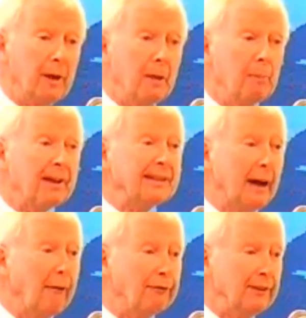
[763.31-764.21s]
But as
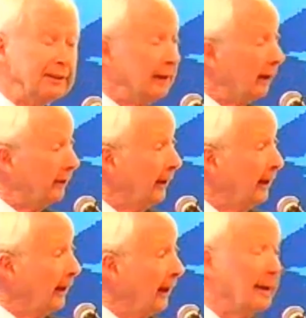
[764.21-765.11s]
often as not,
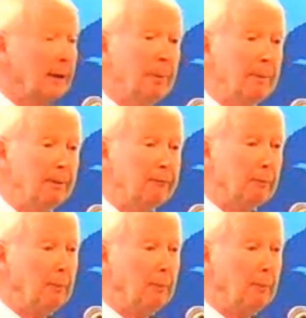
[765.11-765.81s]
I got people from